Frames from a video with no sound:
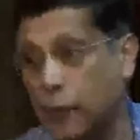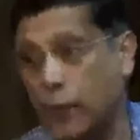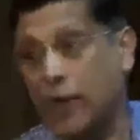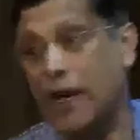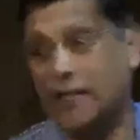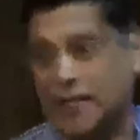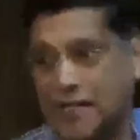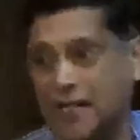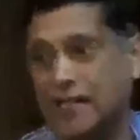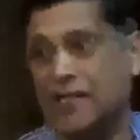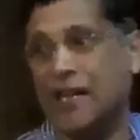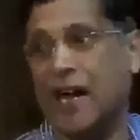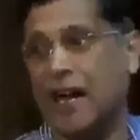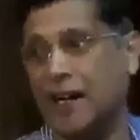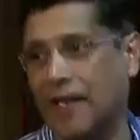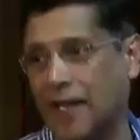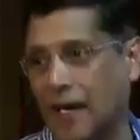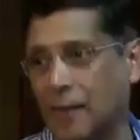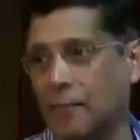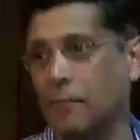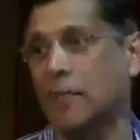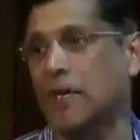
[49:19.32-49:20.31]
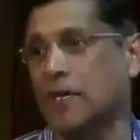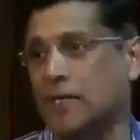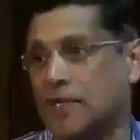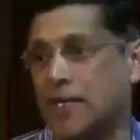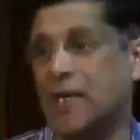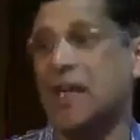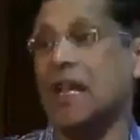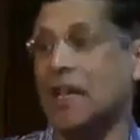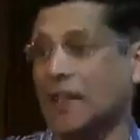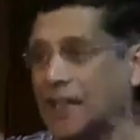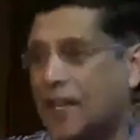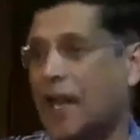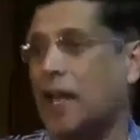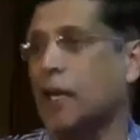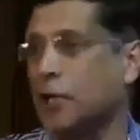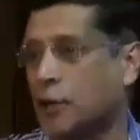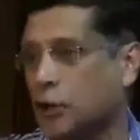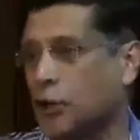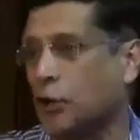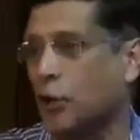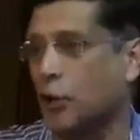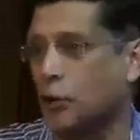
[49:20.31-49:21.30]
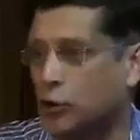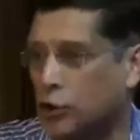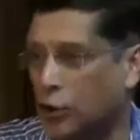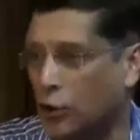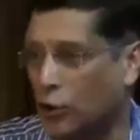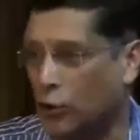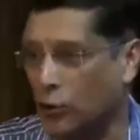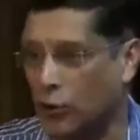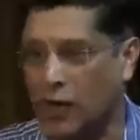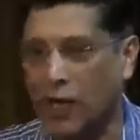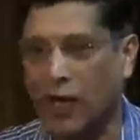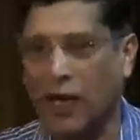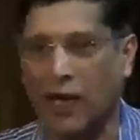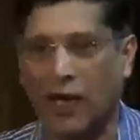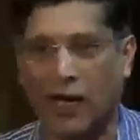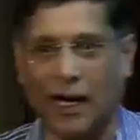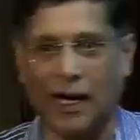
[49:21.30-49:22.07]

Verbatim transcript: that if you get such high numbers, then it shows, you know,